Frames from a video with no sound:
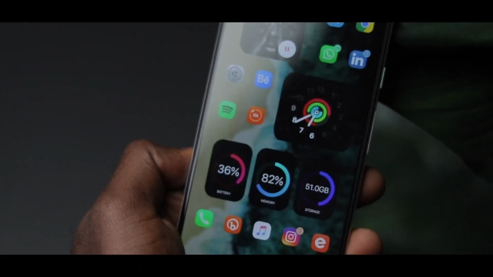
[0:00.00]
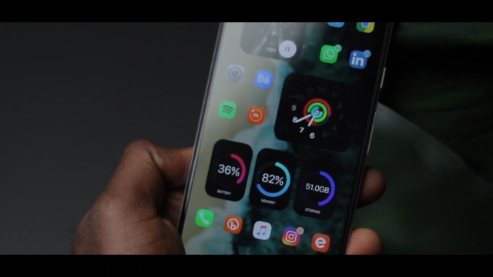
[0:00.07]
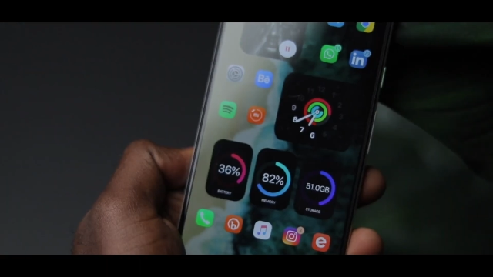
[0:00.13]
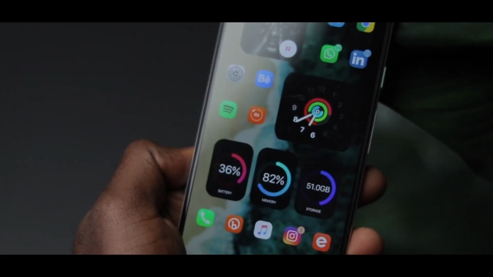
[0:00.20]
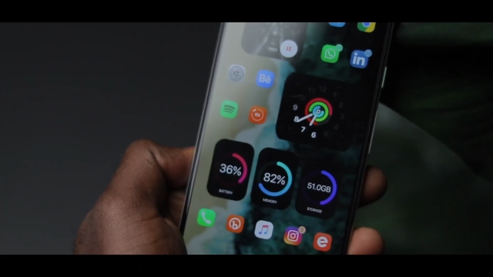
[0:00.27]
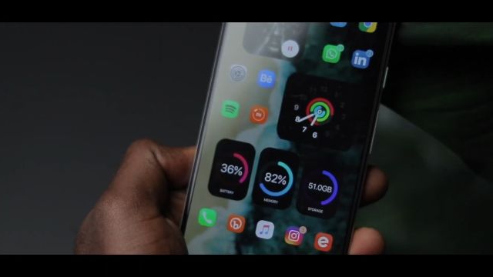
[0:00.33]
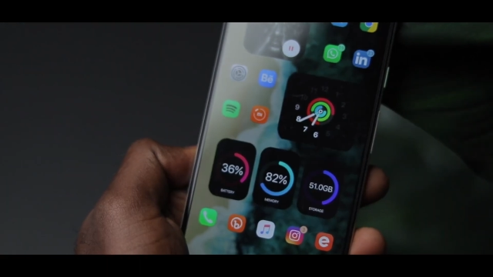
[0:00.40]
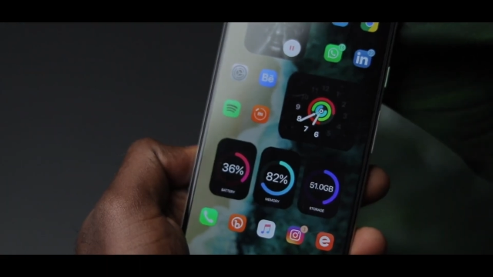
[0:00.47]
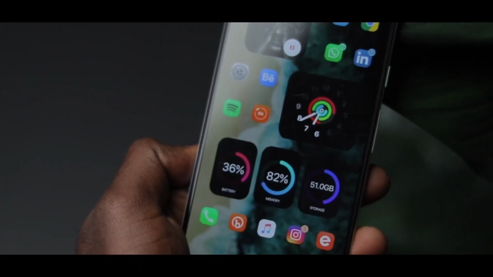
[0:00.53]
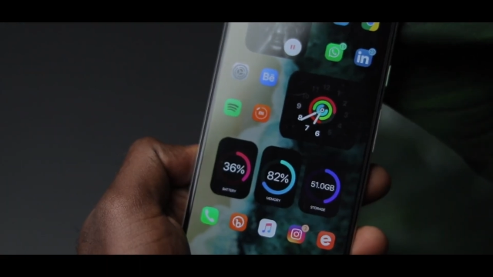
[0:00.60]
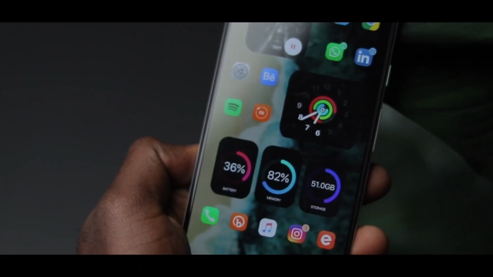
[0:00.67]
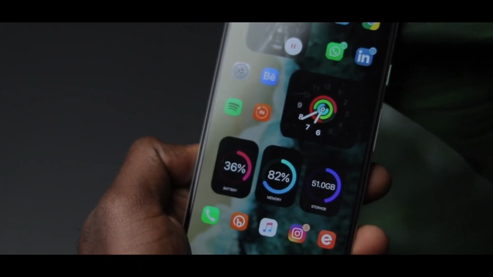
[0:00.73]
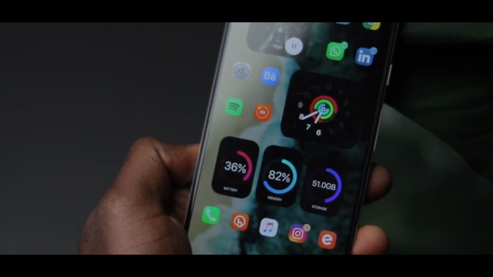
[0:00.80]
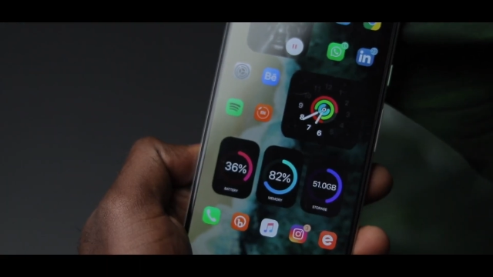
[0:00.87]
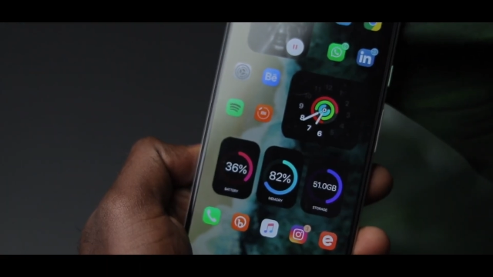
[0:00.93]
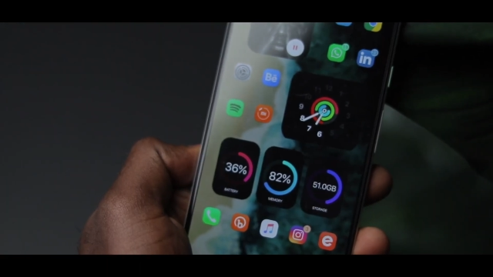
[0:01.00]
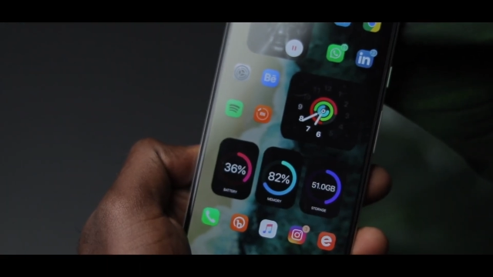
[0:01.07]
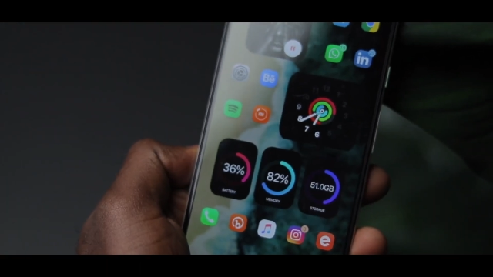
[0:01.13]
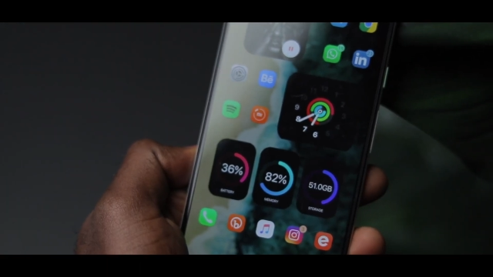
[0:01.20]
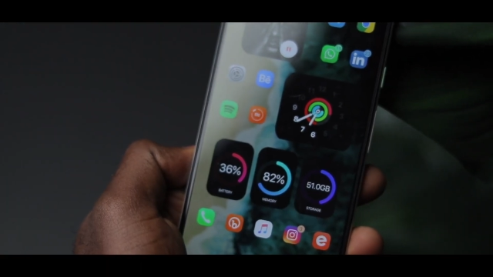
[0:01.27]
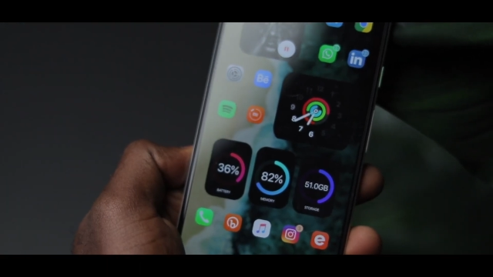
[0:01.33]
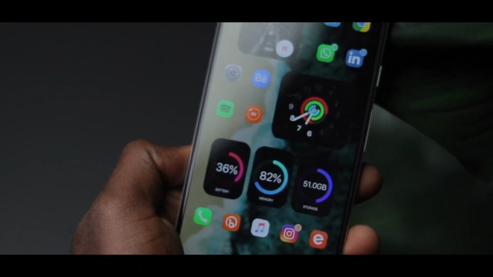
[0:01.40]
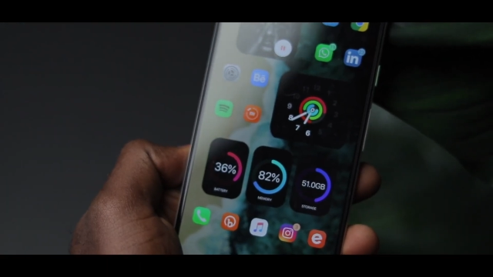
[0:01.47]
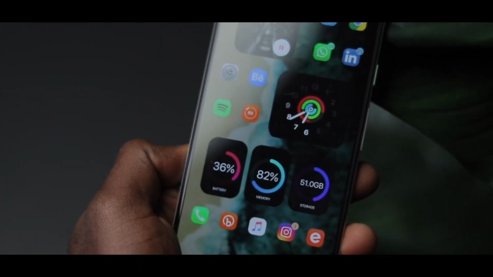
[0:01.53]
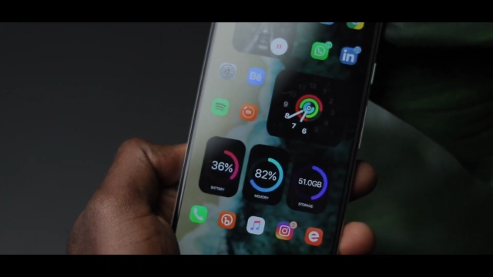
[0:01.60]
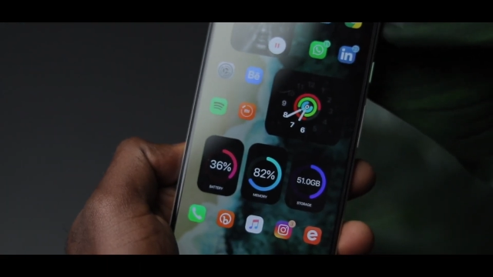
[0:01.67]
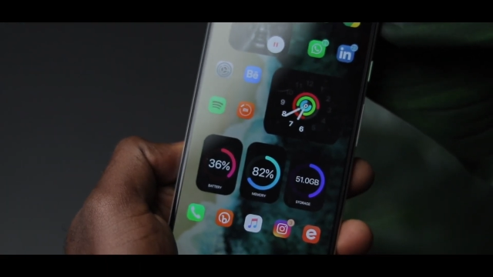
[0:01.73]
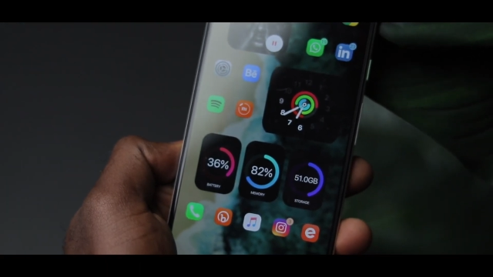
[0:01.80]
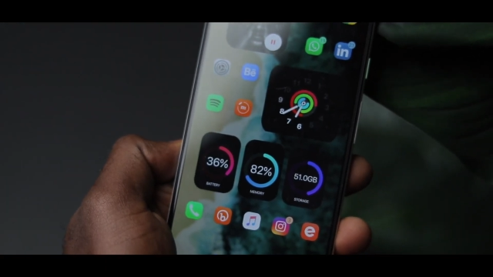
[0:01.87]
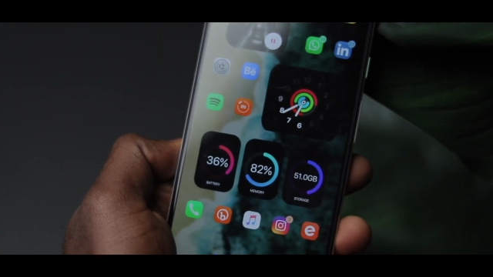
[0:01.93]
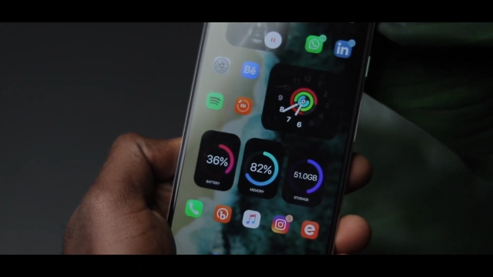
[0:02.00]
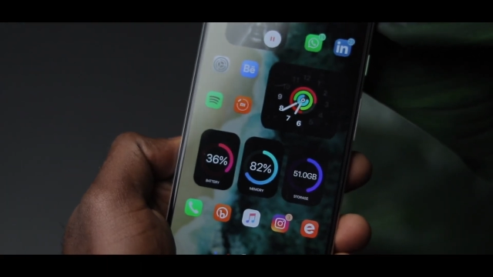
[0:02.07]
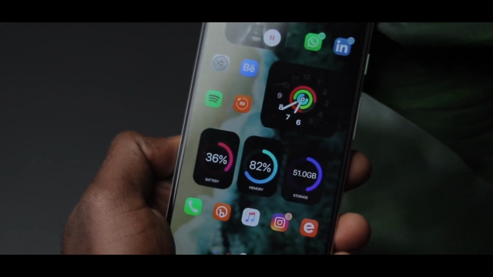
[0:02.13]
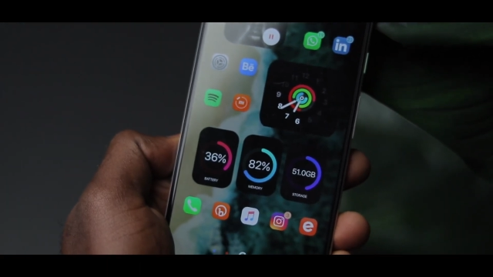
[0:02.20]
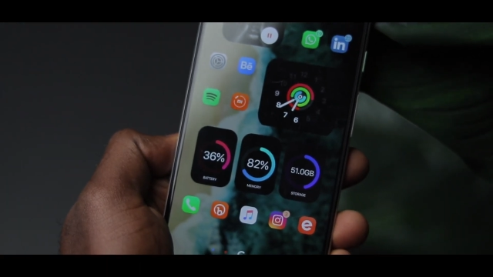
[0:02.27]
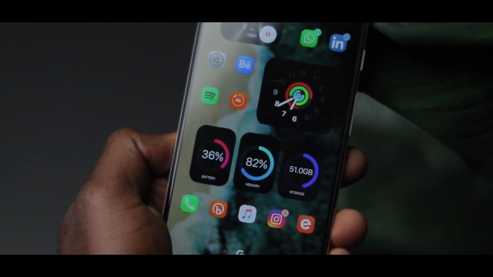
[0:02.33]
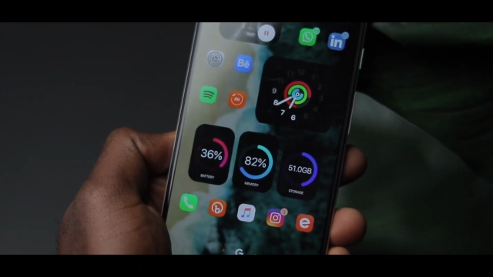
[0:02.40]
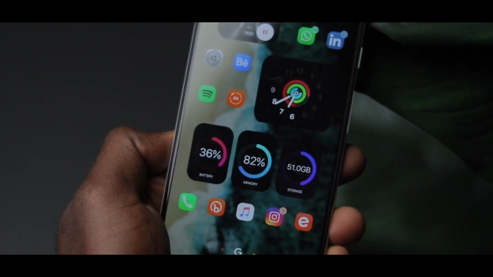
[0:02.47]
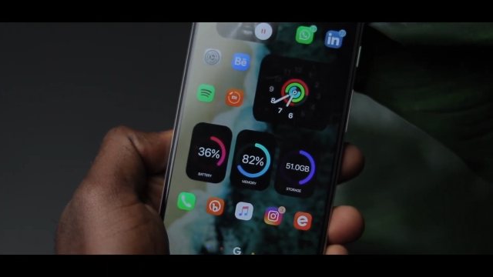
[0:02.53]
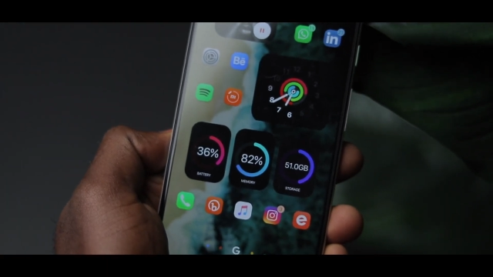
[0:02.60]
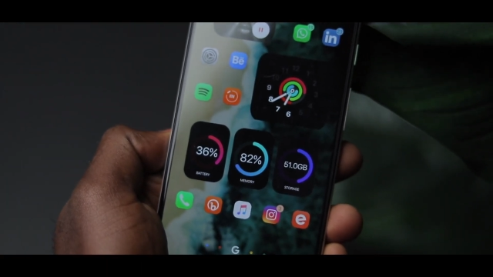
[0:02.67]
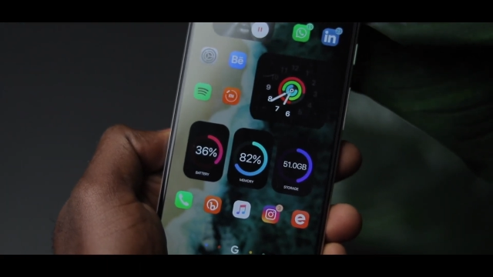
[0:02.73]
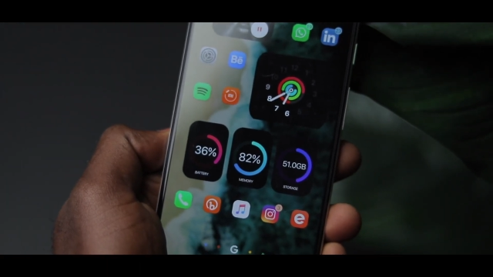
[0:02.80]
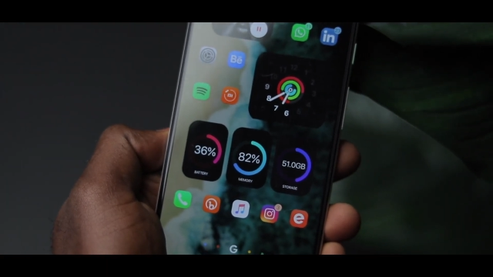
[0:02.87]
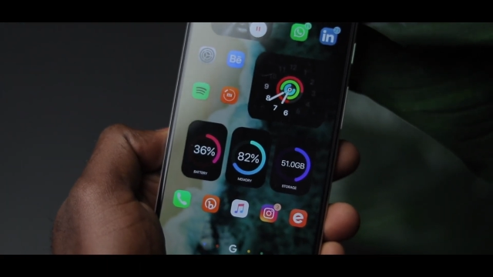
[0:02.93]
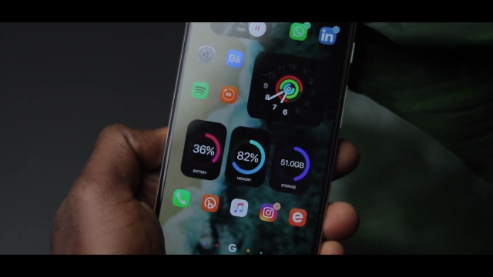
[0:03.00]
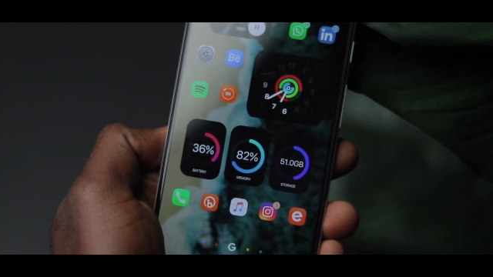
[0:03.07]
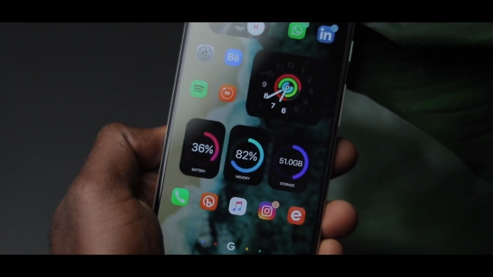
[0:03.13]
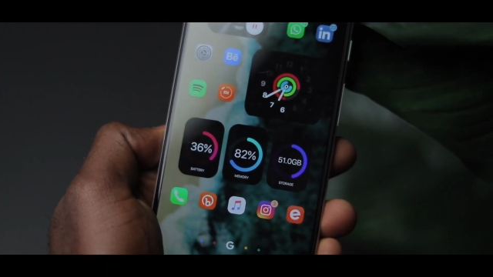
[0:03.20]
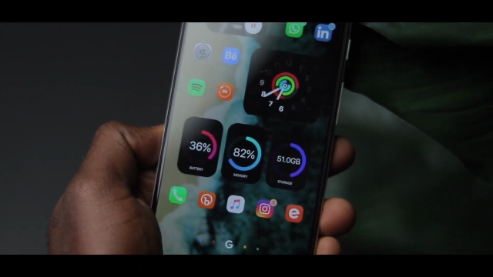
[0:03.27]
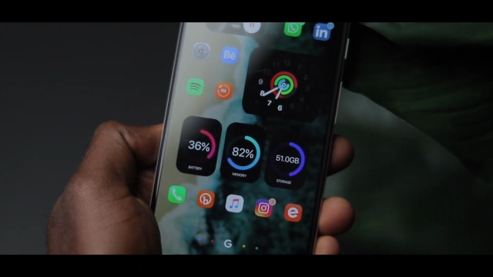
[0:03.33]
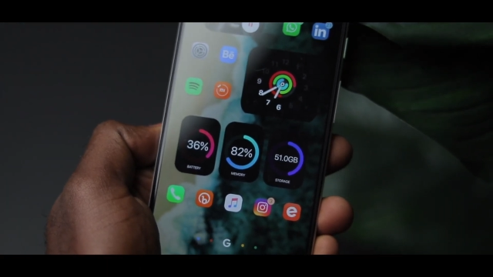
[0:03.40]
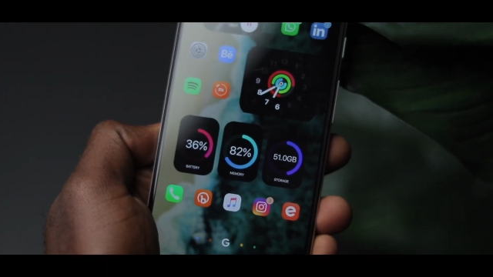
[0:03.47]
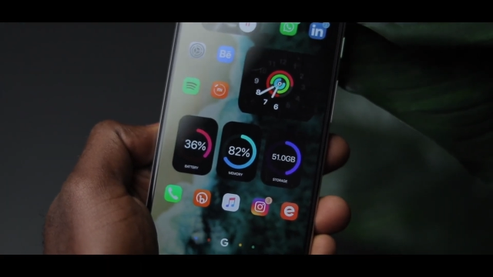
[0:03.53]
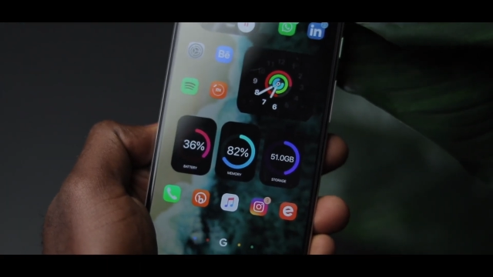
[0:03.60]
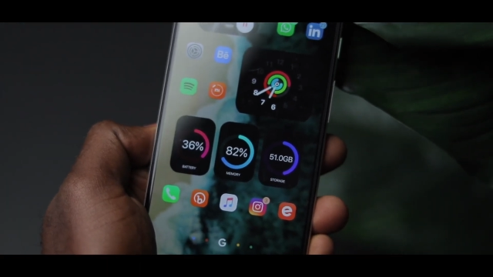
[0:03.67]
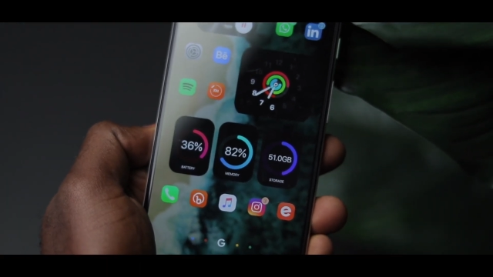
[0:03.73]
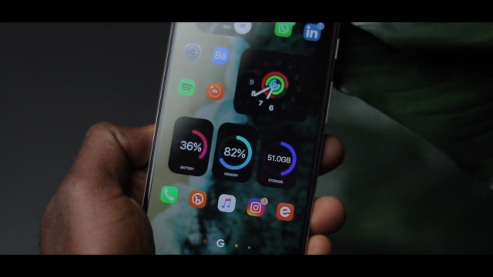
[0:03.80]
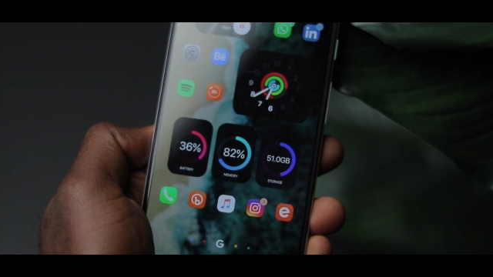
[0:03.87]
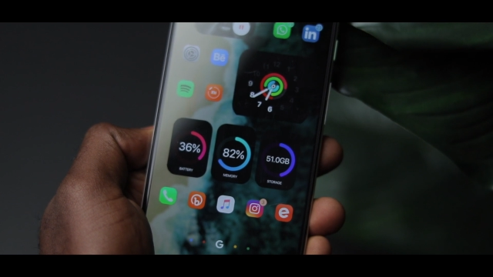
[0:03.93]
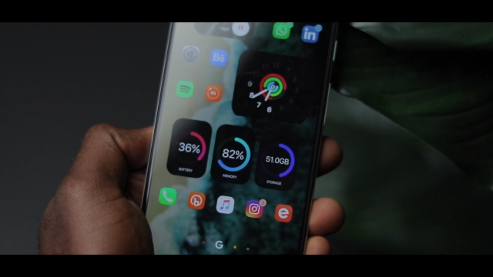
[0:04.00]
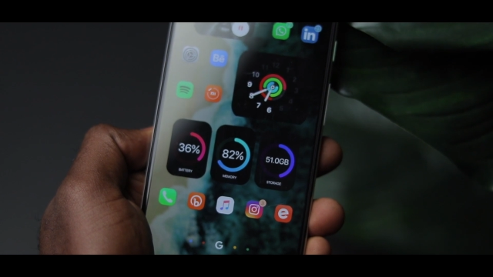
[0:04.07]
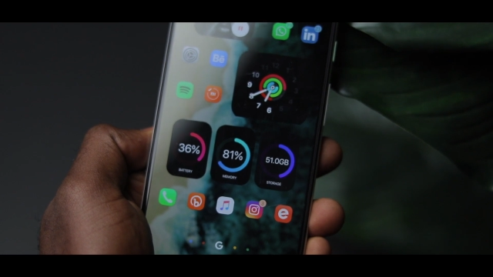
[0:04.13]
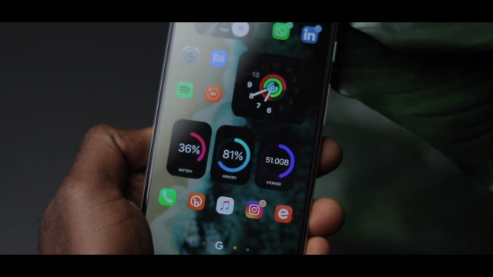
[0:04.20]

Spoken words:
No face is visible, so there are no lips to read.